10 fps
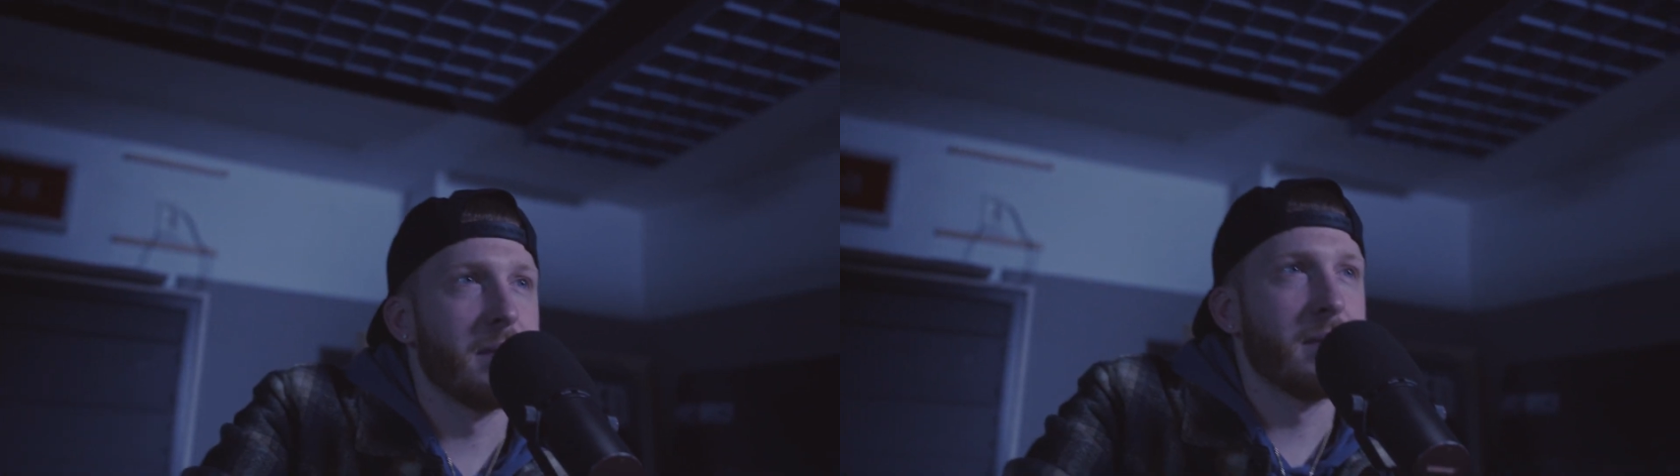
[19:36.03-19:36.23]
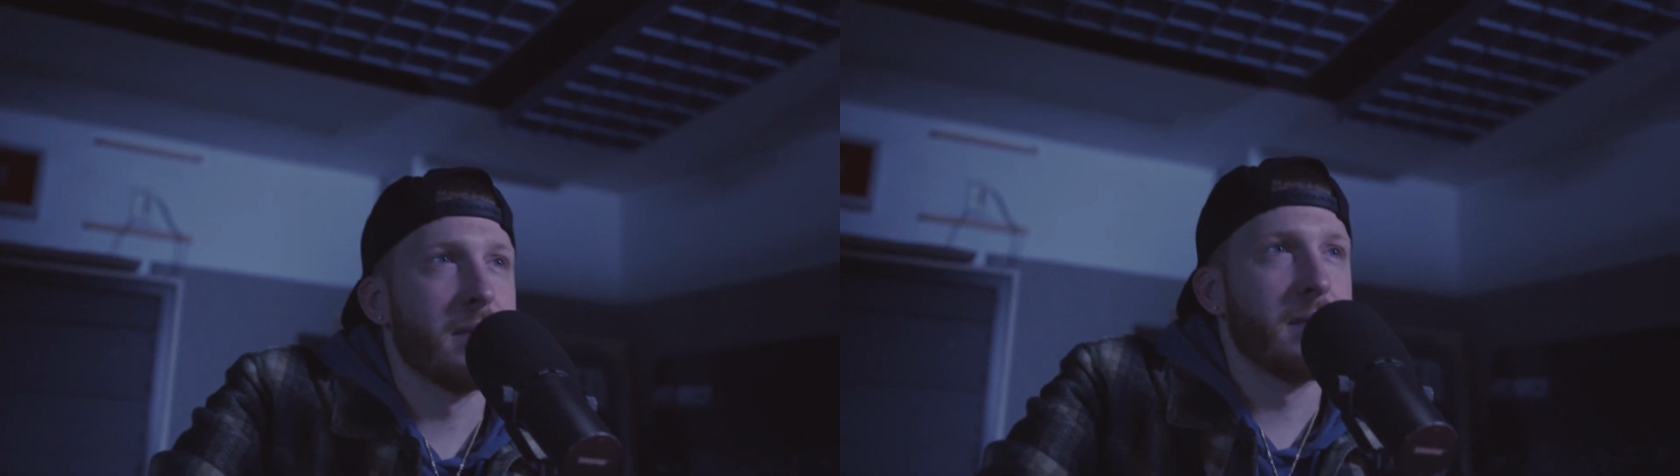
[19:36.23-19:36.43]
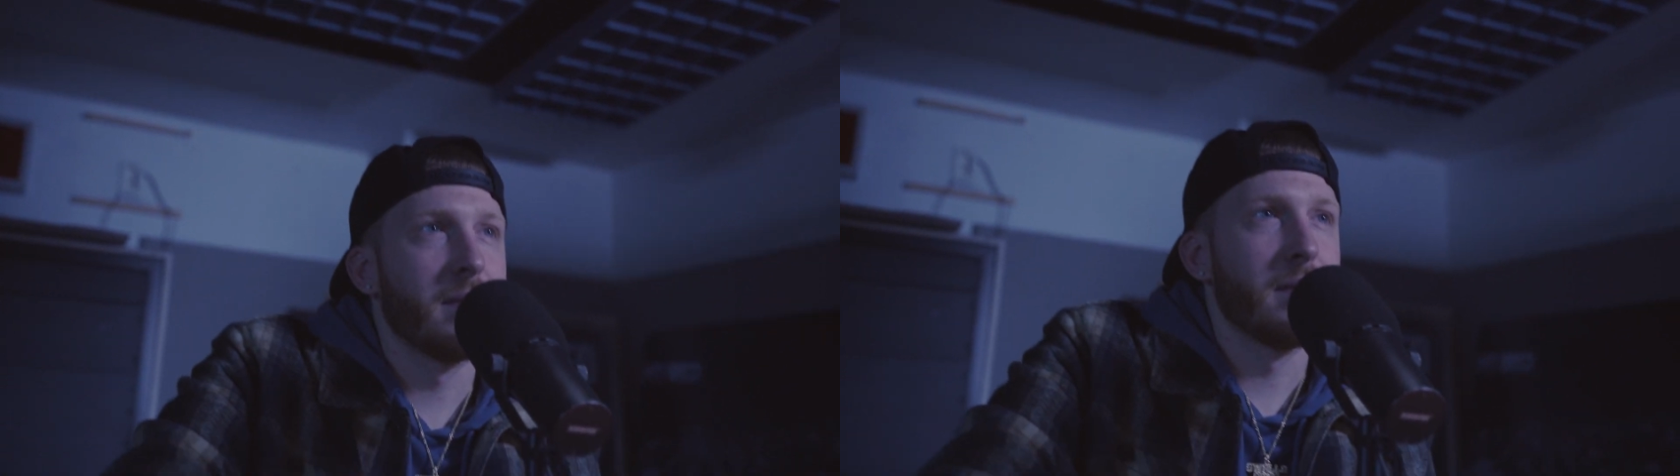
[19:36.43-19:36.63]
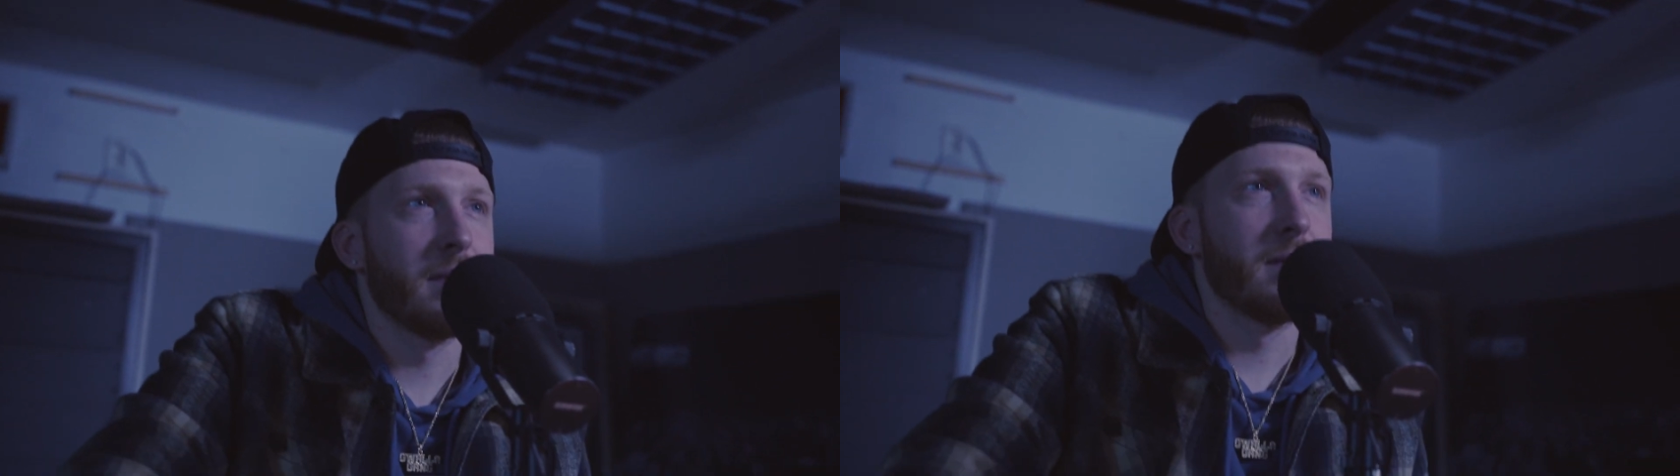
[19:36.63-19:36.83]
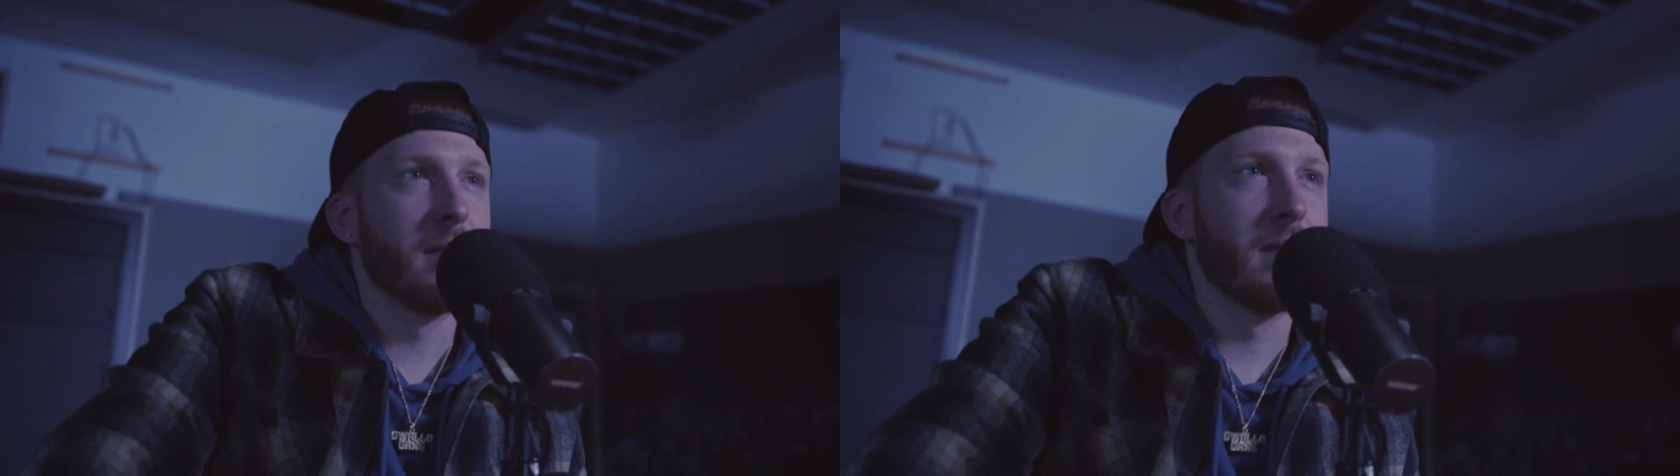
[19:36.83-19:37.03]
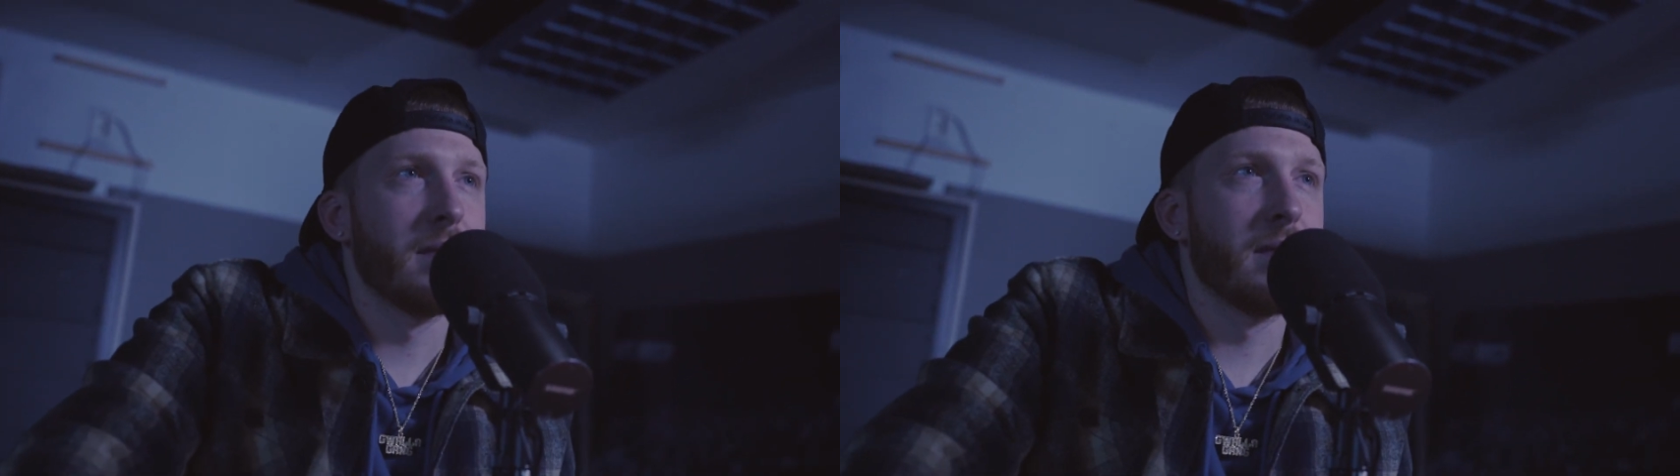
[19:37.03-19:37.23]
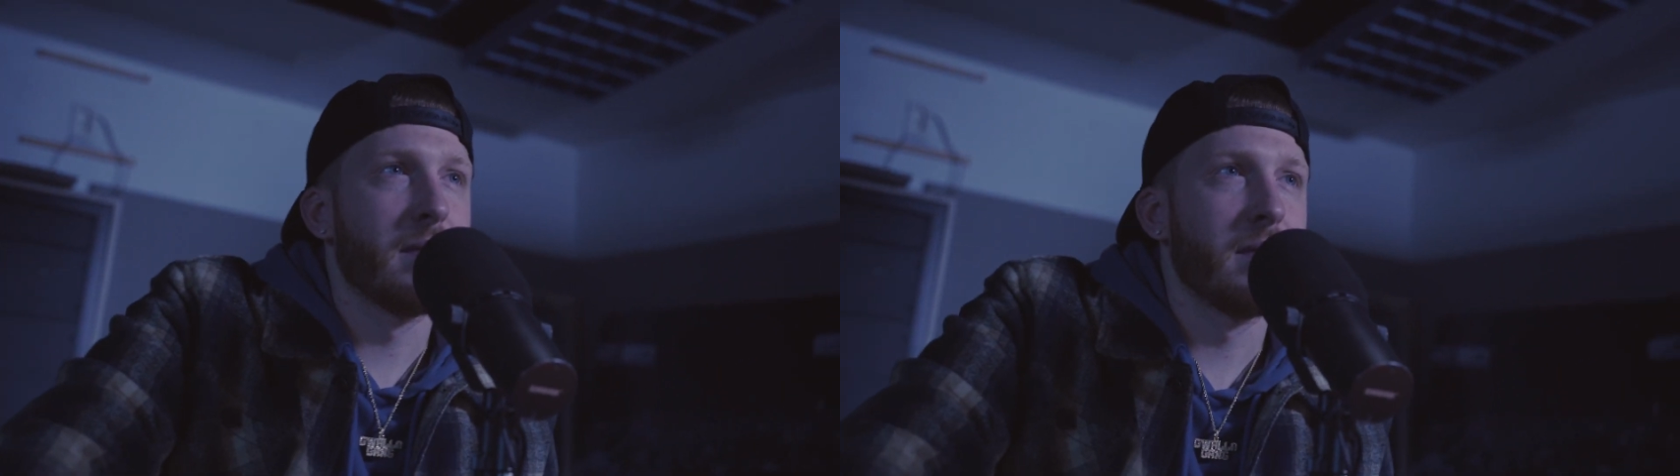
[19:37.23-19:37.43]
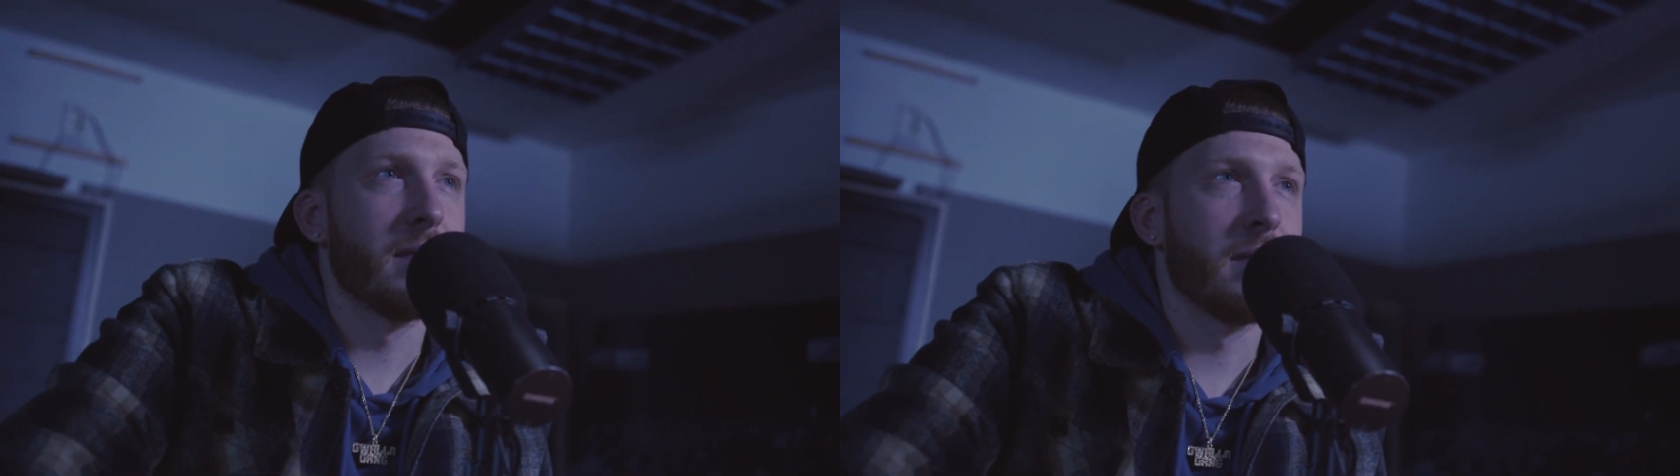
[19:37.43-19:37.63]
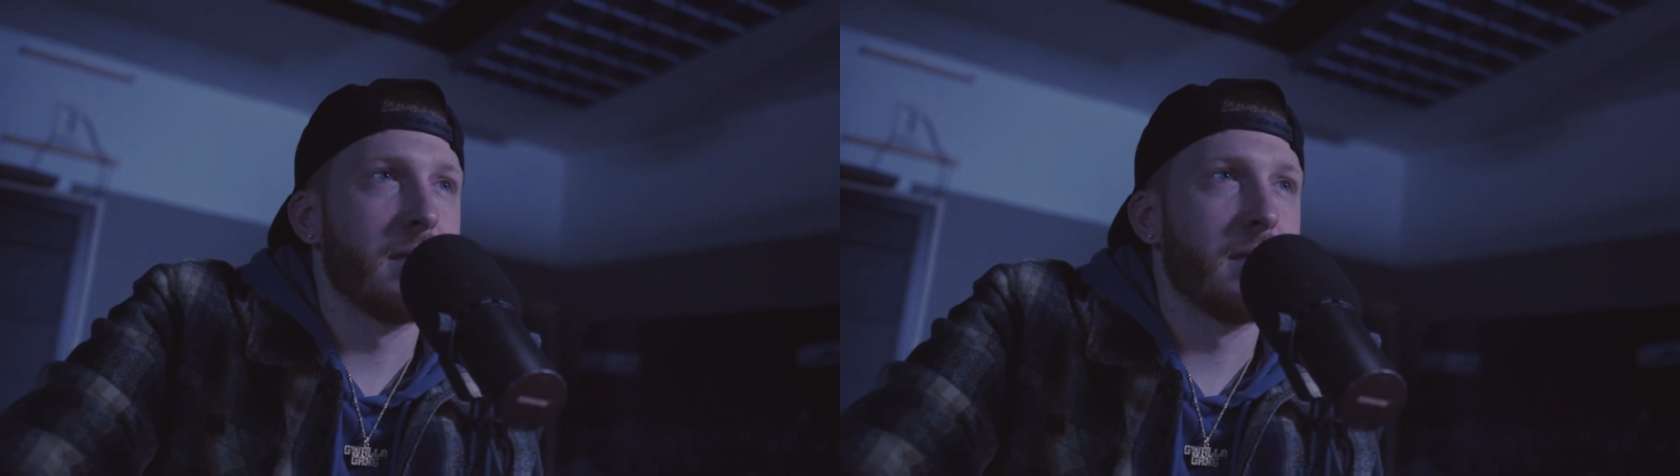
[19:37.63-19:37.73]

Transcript: Like I was telling you, we mean a team.